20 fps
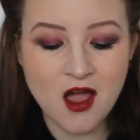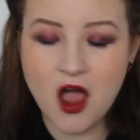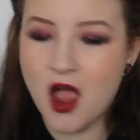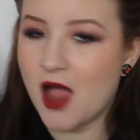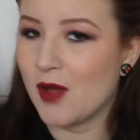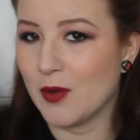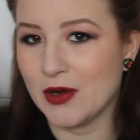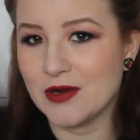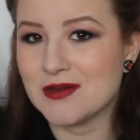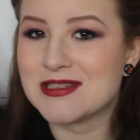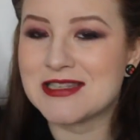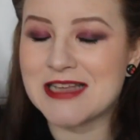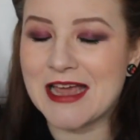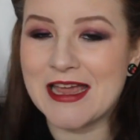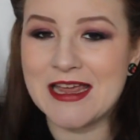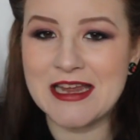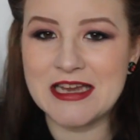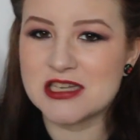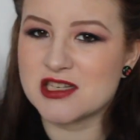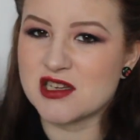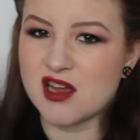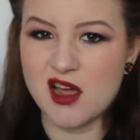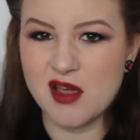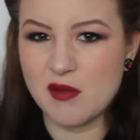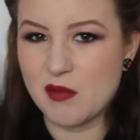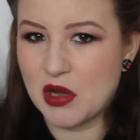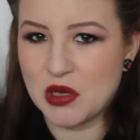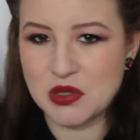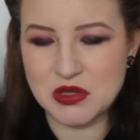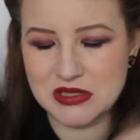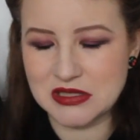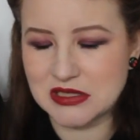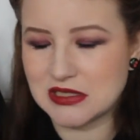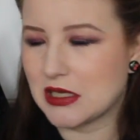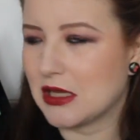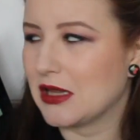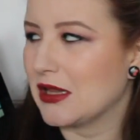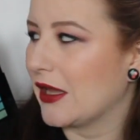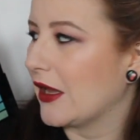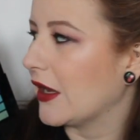I won't say it each time, I'll just
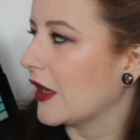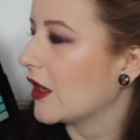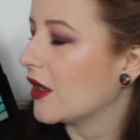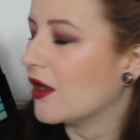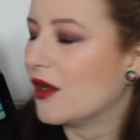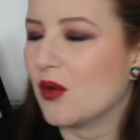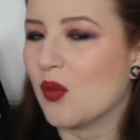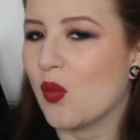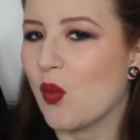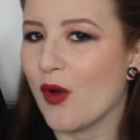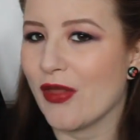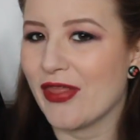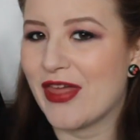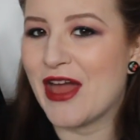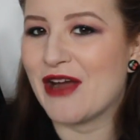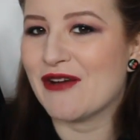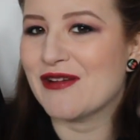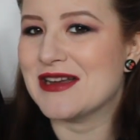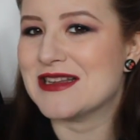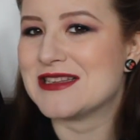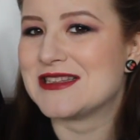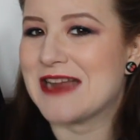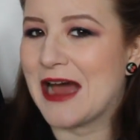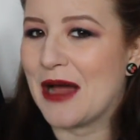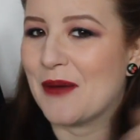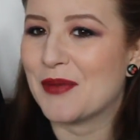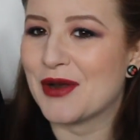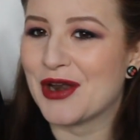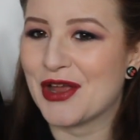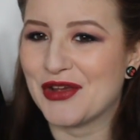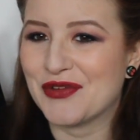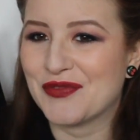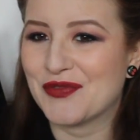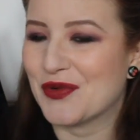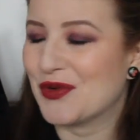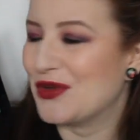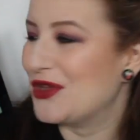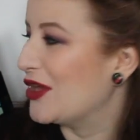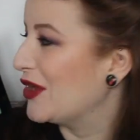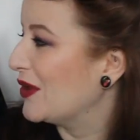link what there is down below
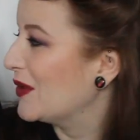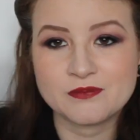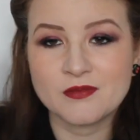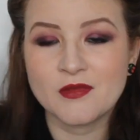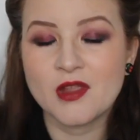for you.